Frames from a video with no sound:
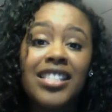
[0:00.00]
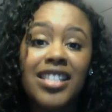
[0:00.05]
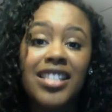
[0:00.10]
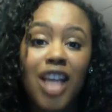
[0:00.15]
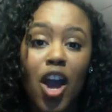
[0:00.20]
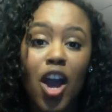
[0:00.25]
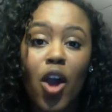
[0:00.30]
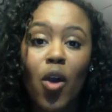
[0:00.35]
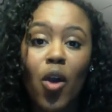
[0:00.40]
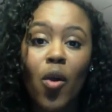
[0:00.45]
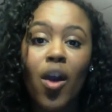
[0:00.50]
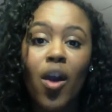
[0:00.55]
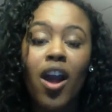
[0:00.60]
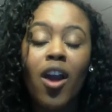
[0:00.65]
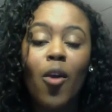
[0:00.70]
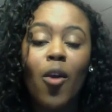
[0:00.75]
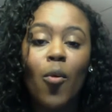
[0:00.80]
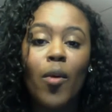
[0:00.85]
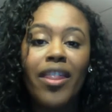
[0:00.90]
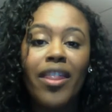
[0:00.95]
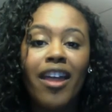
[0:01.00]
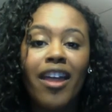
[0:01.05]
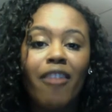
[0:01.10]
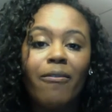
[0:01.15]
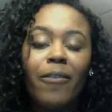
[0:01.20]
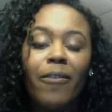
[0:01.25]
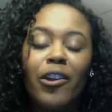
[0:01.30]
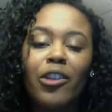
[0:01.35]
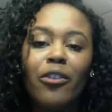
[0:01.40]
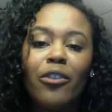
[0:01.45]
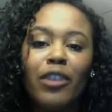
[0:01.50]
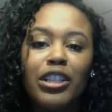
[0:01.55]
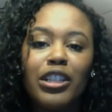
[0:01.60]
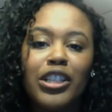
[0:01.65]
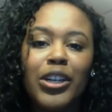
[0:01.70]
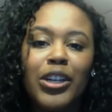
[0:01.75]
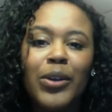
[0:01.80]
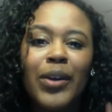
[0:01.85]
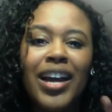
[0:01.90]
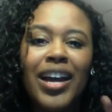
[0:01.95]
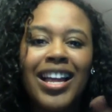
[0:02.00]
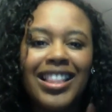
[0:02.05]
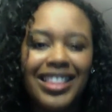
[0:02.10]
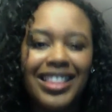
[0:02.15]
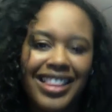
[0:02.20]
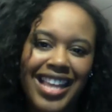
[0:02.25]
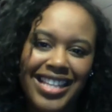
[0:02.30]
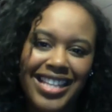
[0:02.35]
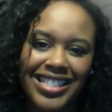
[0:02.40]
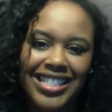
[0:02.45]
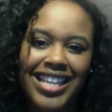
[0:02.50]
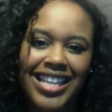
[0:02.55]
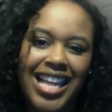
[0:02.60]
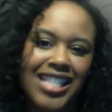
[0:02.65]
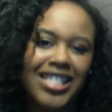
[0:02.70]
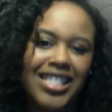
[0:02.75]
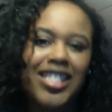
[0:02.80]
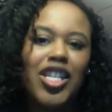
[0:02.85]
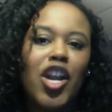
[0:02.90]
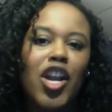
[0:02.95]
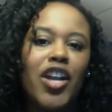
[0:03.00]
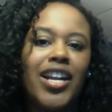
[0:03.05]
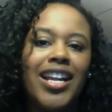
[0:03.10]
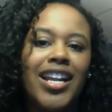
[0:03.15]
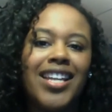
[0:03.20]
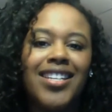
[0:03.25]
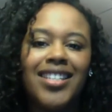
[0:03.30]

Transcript: So without further ado, let's get started.